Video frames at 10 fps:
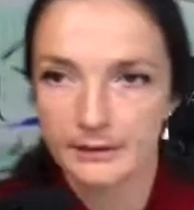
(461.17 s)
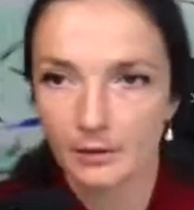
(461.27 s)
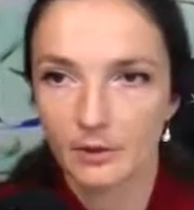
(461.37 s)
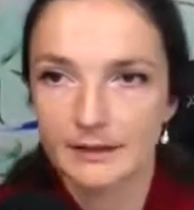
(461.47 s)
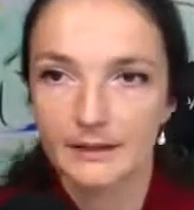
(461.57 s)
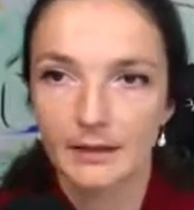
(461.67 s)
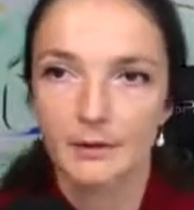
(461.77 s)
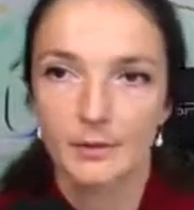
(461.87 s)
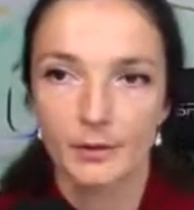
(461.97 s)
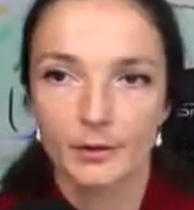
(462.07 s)
So last time
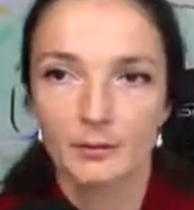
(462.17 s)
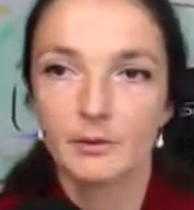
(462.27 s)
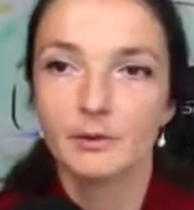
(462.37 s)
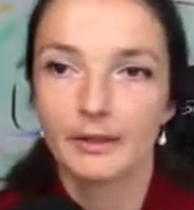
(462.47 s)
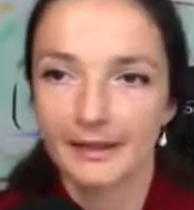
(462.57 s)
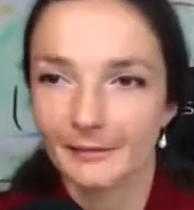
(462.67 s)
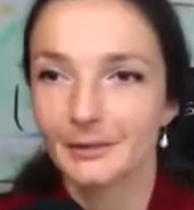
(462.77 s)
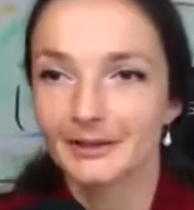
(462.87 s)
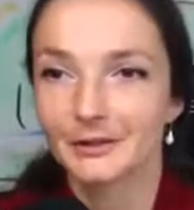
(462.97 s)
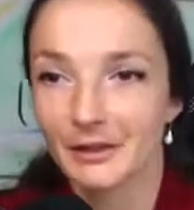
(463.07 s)
we were on the moon, it
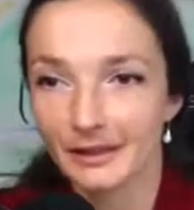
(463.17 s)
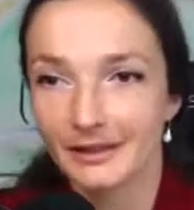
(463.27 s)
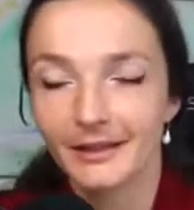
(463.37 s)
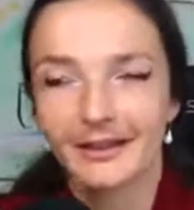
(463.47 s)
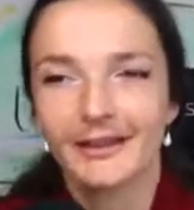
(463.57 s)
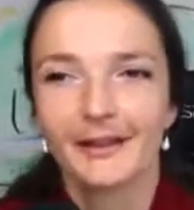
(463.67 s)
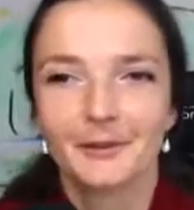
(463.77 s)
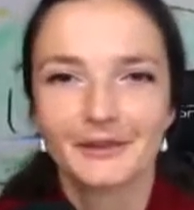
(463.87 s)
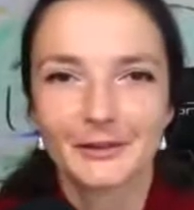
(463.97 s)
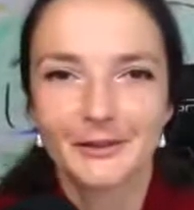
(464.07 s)
was the
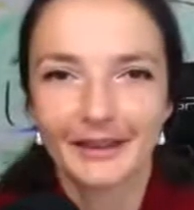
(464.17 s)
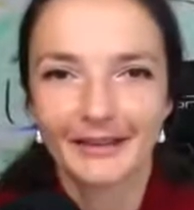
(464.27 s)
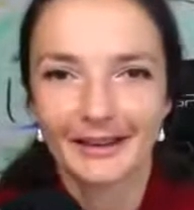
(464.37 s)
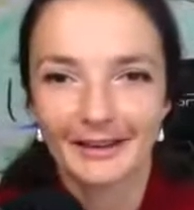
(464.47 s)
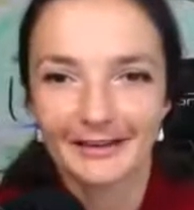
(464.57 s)
was the uh,